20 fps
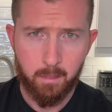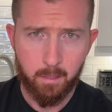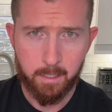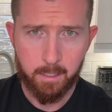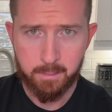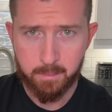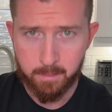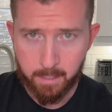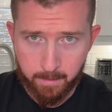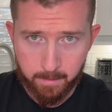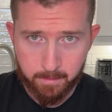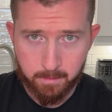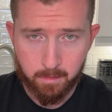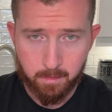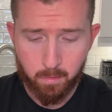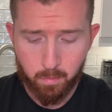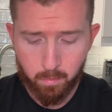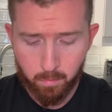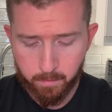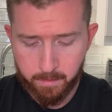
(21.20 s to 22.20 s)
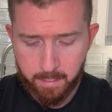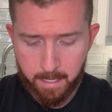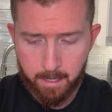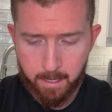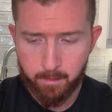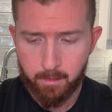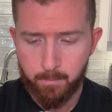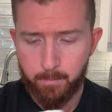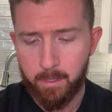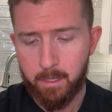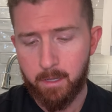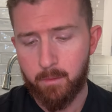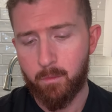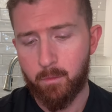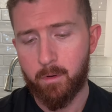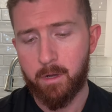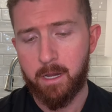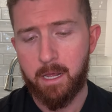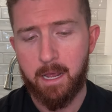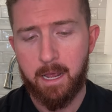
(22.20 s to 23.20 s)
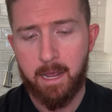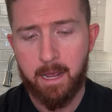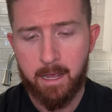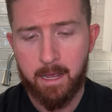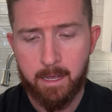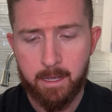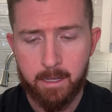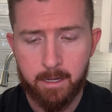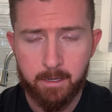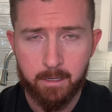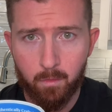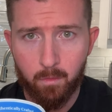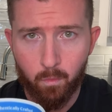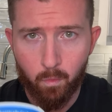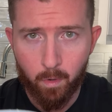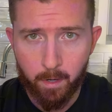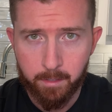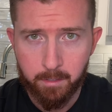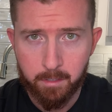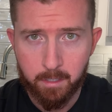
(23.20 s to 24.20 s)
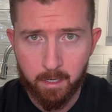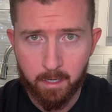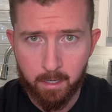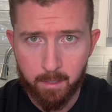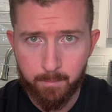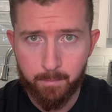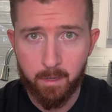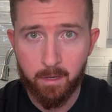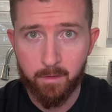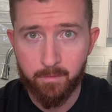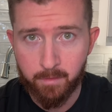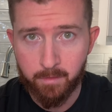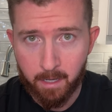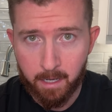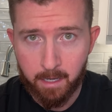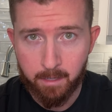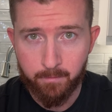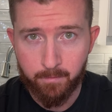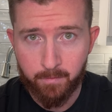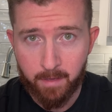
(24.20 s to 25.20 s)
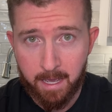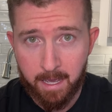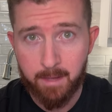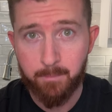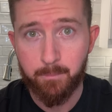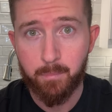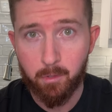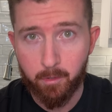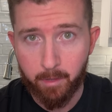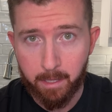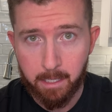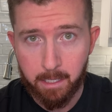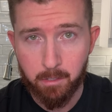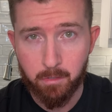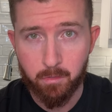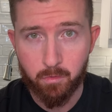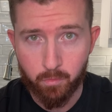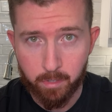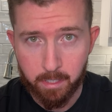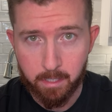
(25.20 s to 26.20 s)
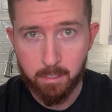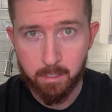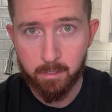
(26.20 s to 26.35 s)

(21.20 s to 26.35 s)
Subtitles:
All right, so now that's cooled down a bit, we're gonna add 1 cup of non-fat plain Greek